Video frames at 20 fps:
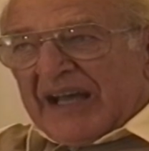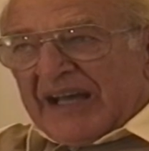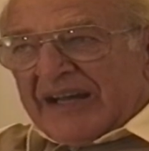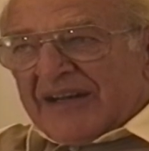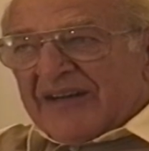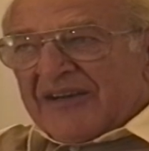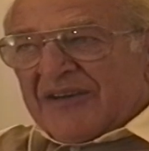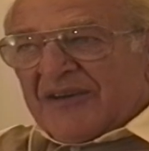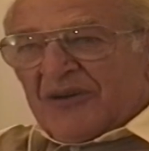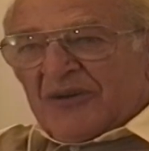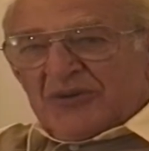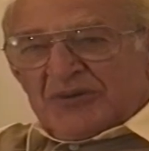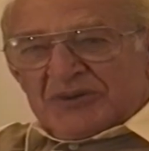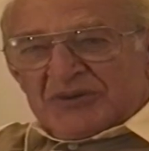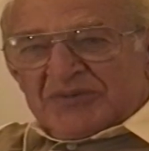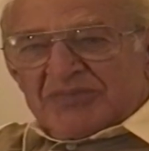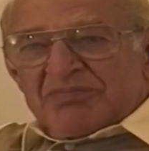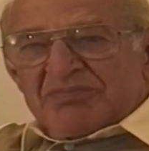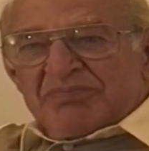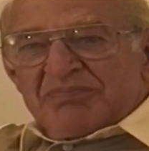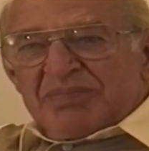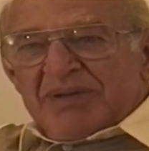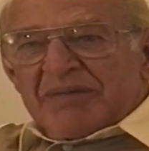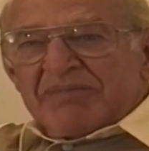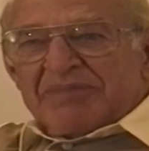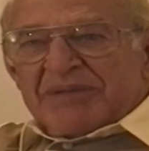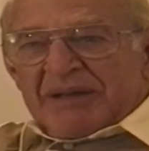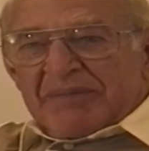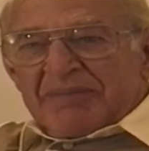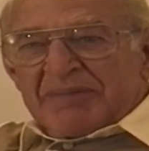our nose
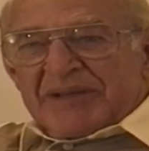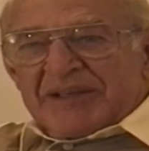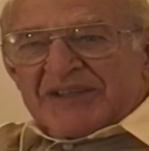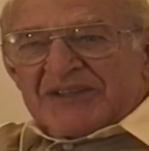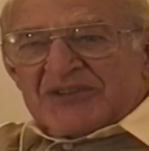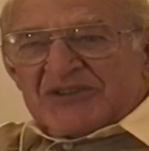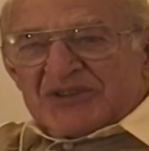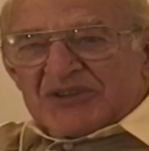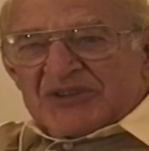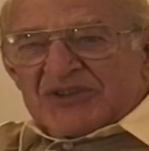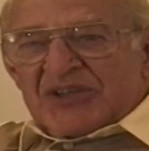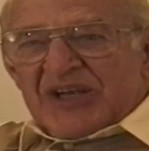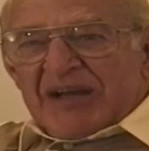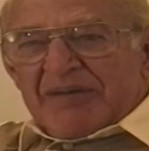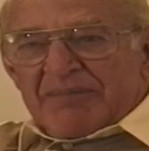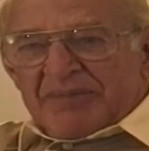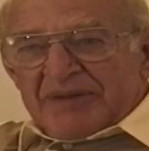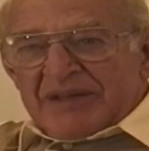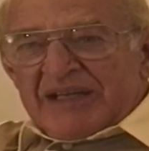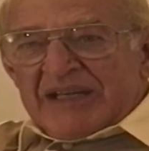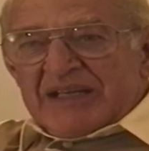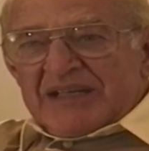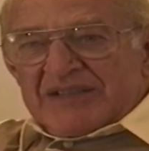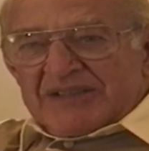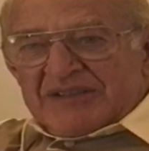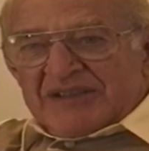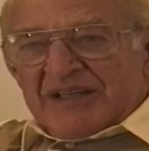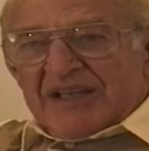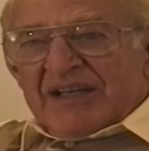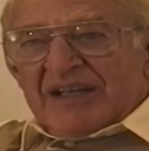bumped up against the
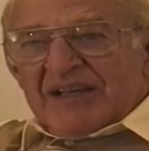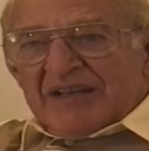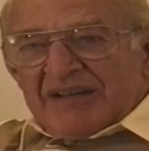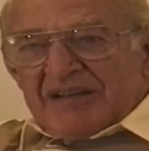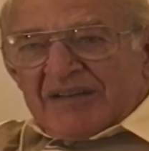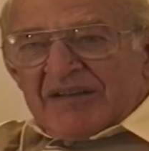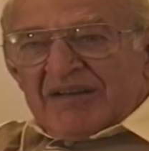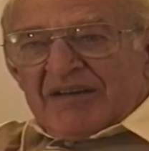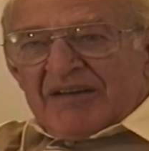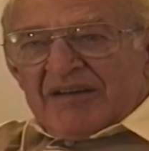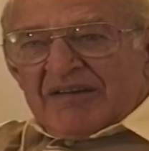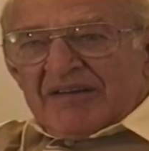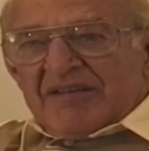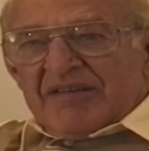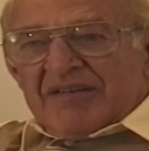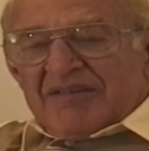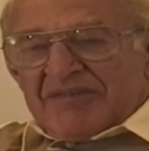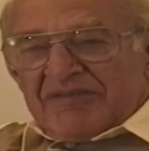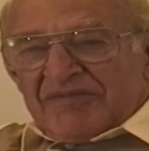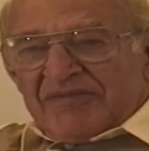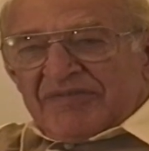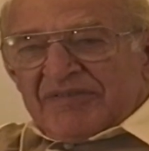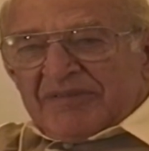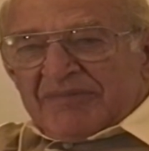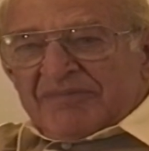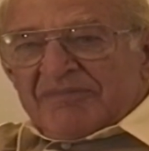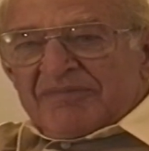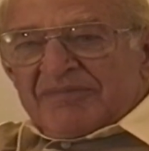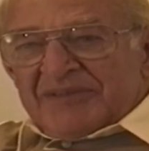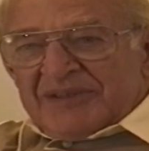Japanese
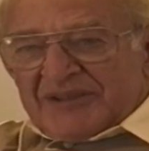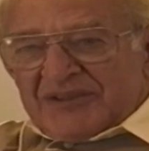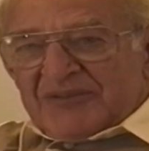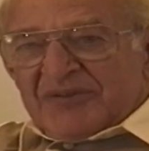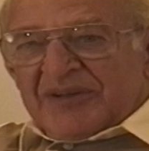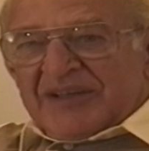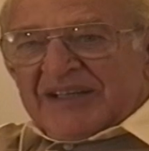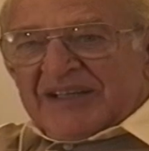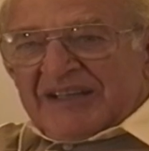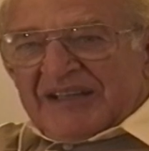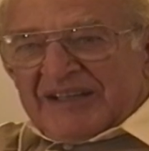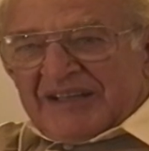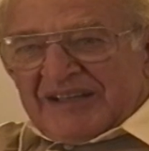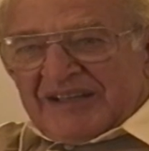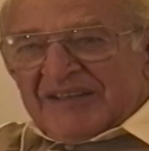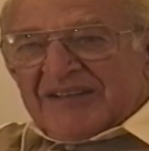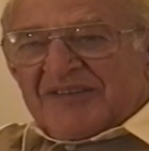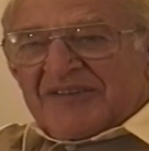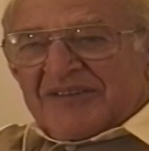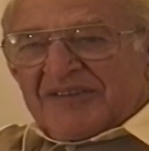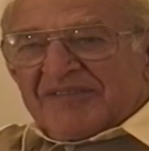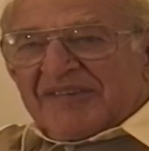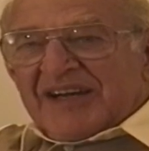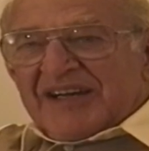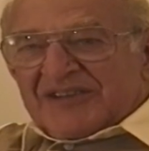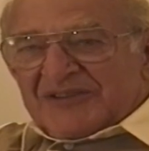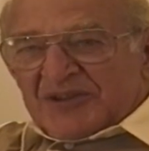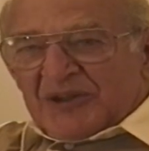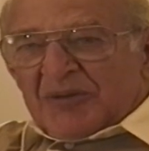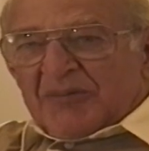from the 20th of
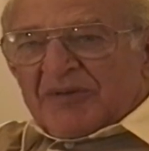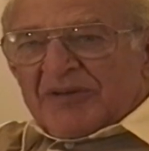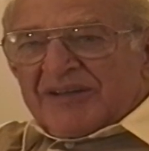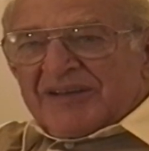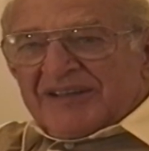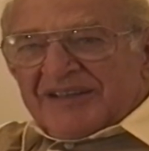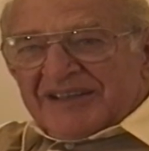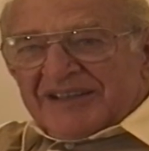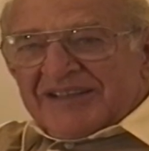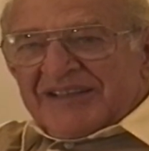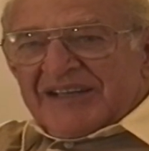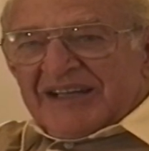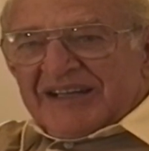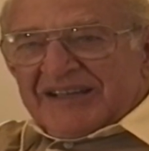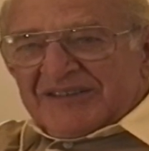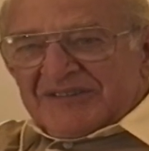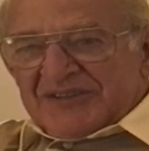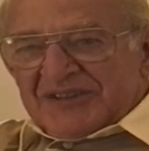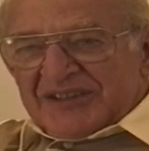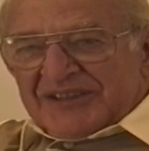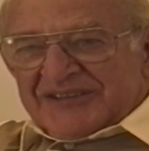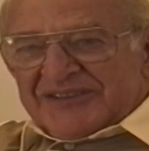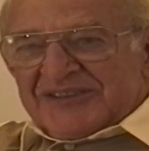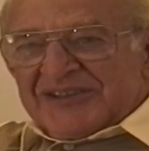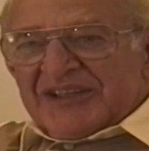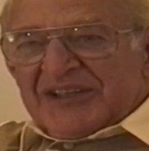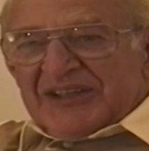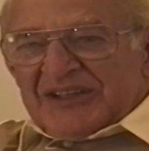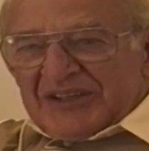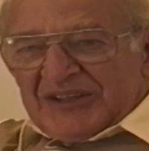October until
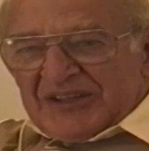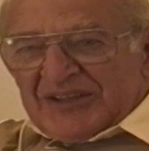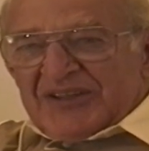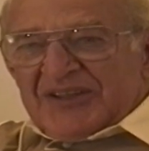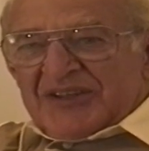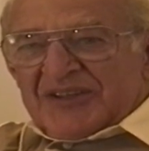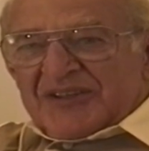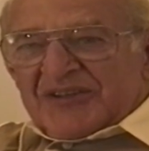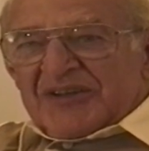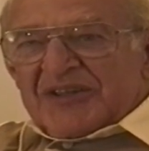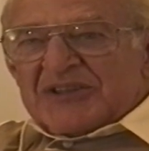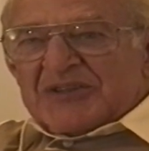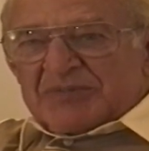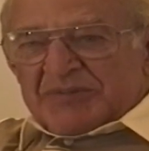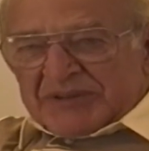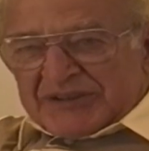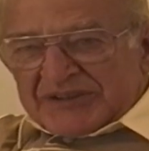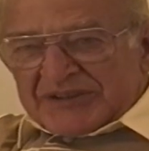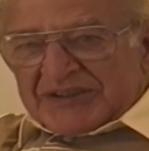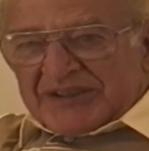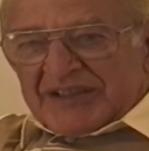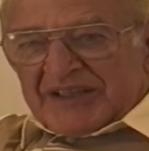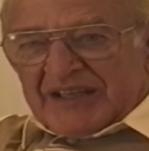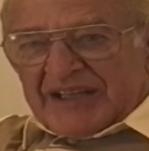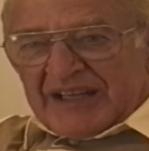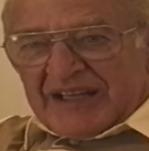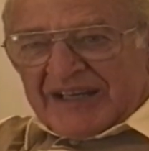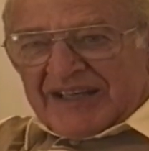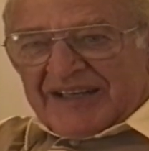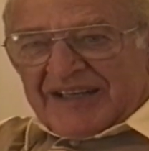Christmas,
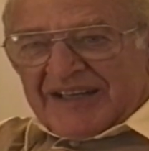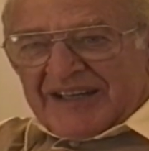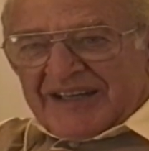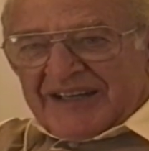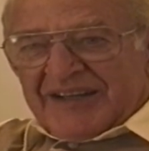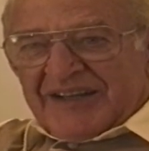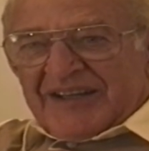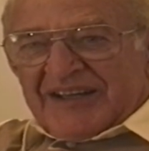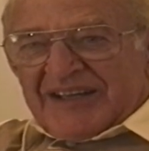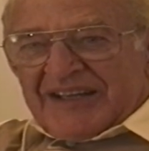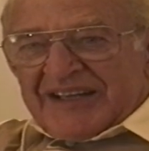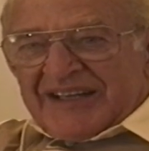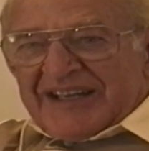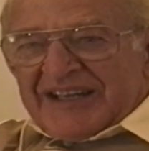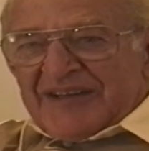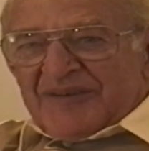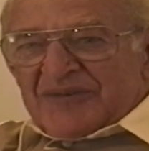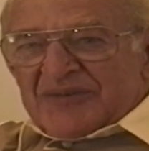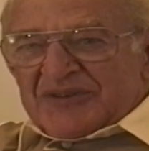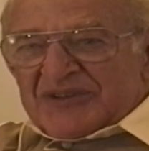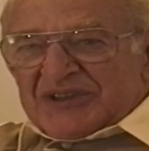and it was